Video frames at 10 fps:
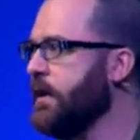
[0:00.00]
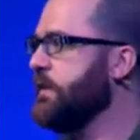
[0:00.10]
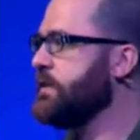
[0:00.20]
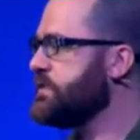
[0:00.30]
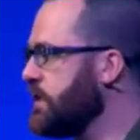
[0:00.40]

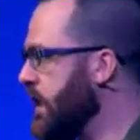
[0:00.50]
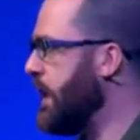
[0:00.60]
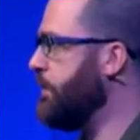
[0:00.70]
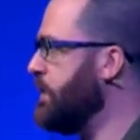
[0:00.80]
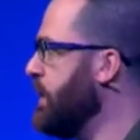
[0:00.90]
this is going to
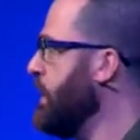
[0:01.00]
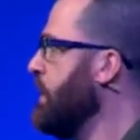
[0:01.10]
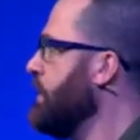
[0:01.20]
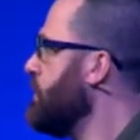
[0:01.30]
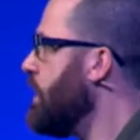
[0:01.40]
happen.
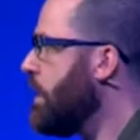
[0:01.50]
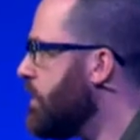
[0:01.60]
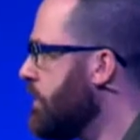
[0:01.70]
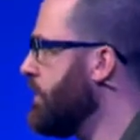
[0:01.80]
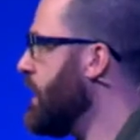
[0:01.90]
Not
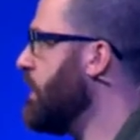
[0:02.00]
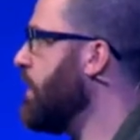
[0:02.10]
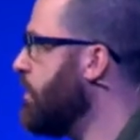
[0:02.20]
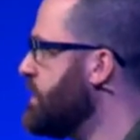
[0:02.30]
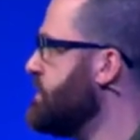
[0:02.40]
all of that
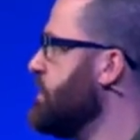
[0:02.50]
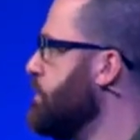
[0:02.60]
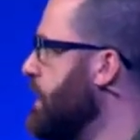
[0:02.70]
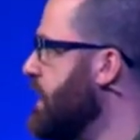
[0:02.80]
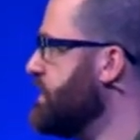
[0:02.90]
always took place.